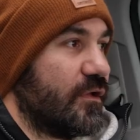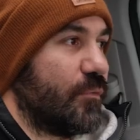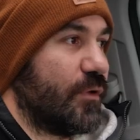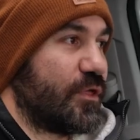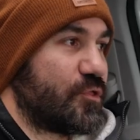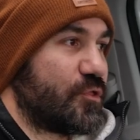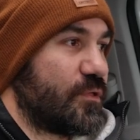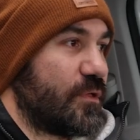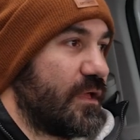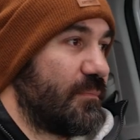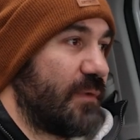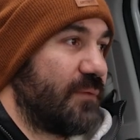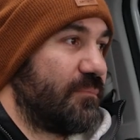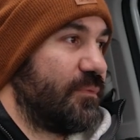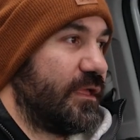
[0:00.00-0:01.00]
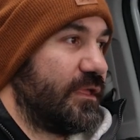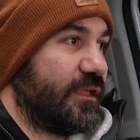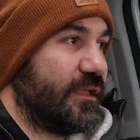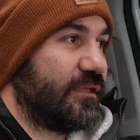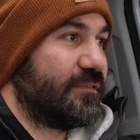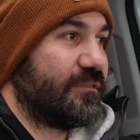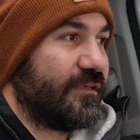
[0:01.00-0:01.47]
which in my
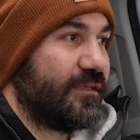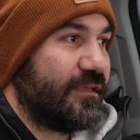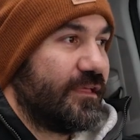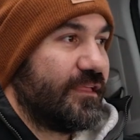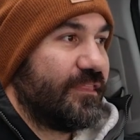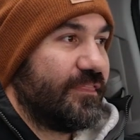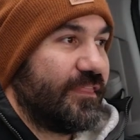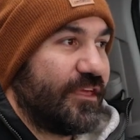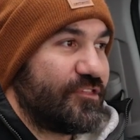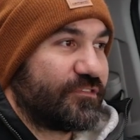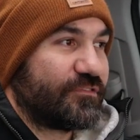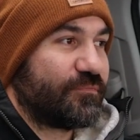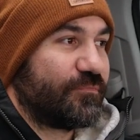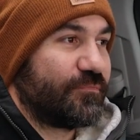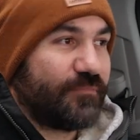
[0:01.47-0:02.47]
opinion, they just,